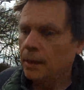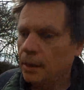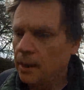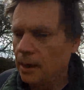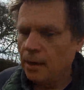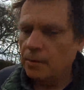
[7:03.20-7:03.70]

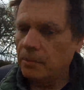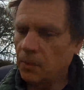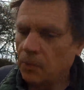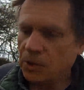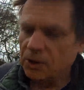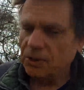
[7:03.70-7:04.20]

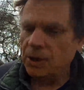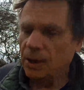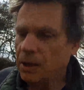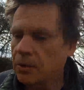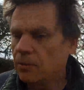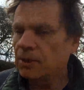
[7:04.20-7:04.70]

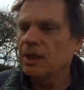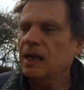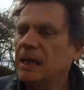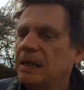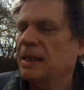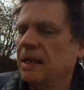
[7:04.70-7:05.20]
was
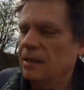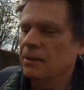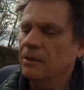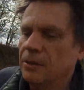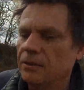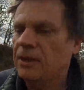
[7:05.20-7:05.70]
easier
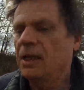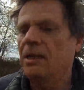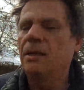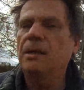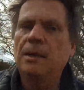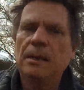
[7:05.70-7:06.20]
than the
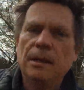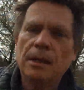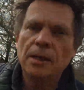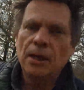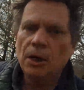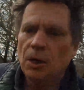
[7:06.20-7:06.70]

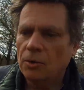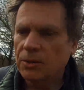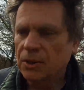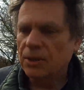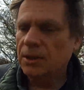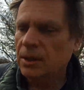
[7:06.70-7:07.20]

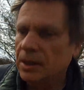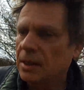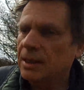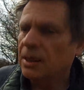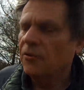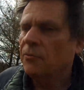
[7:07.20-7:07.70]
constant
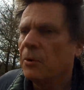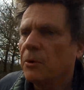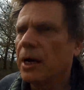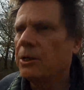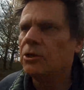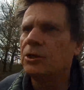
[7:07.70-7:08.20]

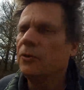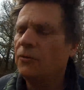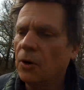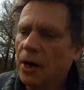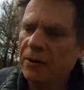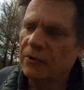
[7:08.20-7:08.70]
self-beration of
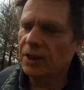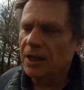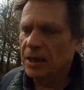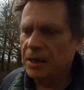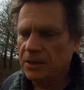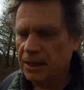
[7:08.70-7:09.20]
not having done
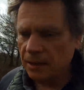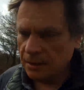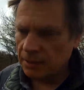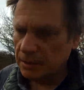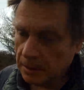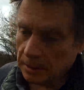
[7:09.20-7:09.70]
anything.
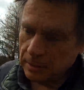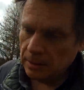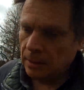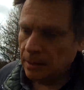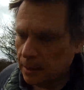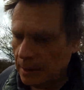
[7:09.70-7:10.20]

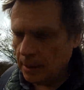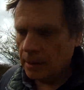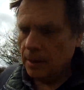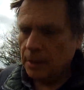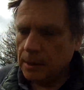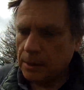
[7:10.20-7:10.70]

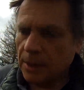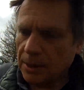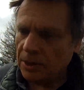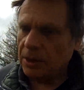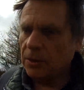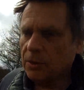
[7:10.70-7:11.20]
So
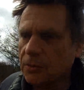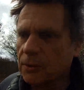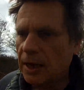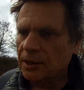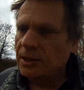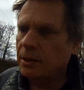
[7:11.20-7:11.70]
that's a useful
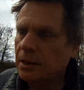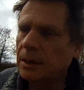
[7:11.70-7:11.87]
lesson.